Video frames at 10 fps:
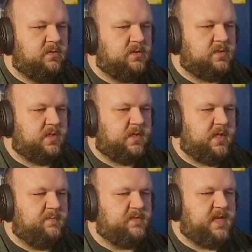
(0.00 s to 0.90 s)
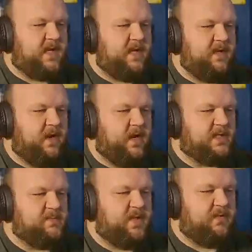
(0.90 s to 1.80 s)
just gonna keep stacking our
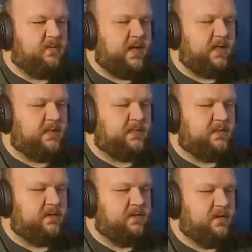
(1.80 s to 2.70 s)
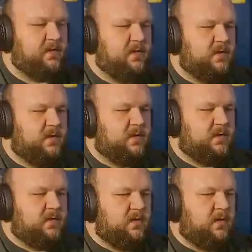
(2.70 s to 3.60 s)
XP rate.
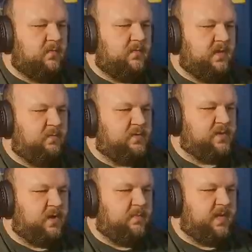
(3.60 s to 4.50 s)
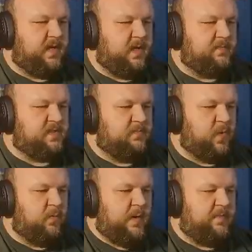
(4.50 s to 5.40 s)
Hopefully we'll start picking up some
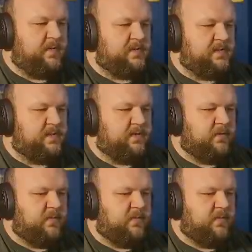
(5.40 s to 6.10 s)
more weapons soon,